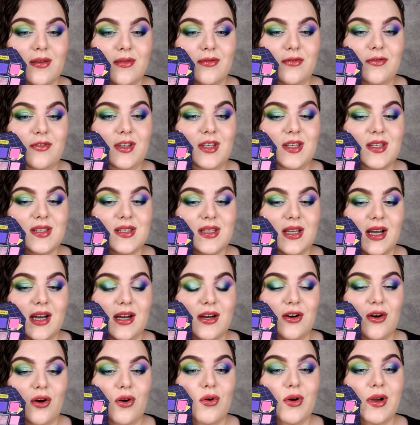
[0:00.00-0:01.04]
these
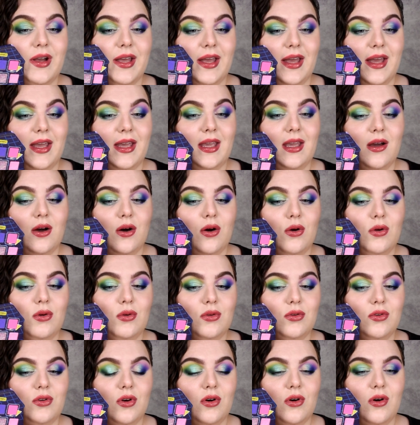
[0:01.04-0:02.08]
are okay,
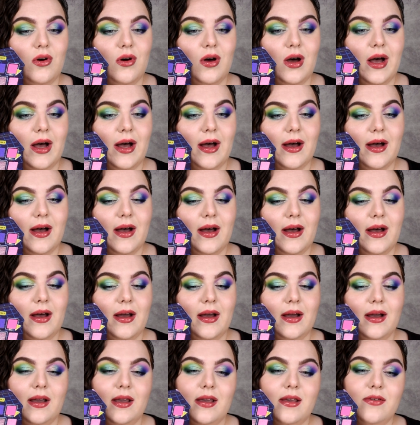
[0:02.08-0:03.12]
although
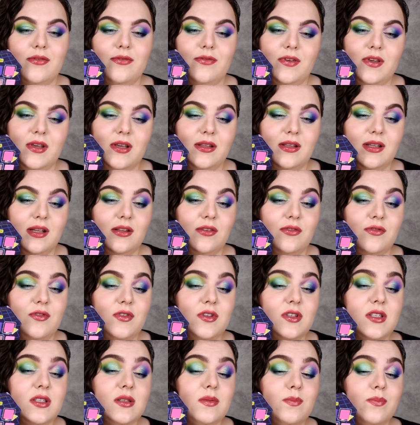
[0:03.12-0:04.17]
I think that
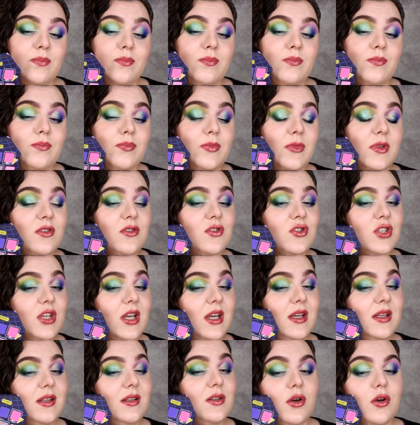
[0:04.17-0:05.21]
this
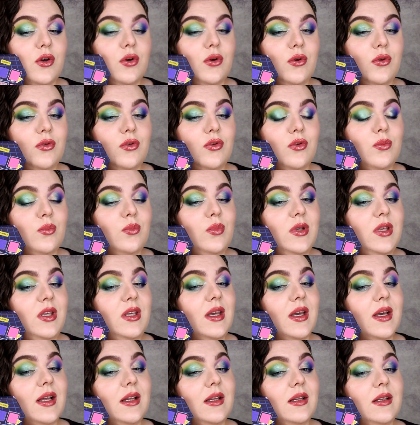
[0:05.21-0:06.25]
shade could
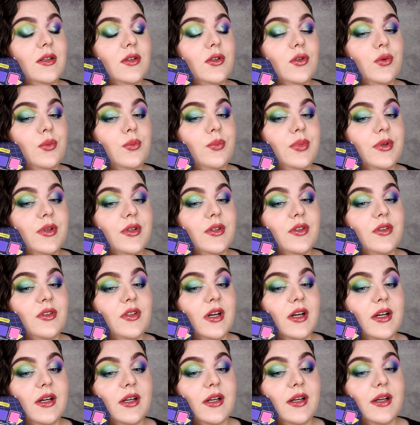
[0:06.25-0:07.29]
be a little bit
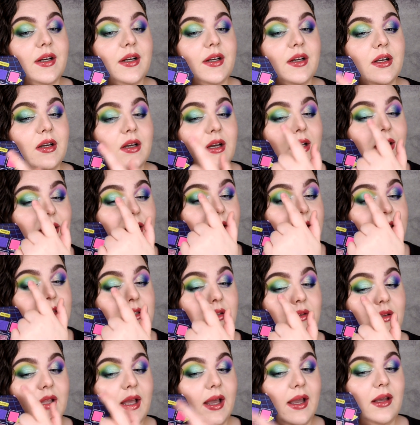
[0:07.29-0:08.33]
darker, at
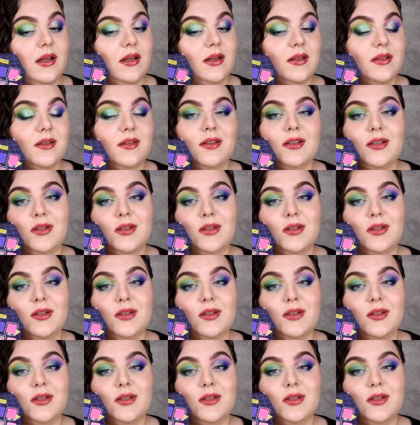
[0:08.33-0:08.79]
least on eyelid.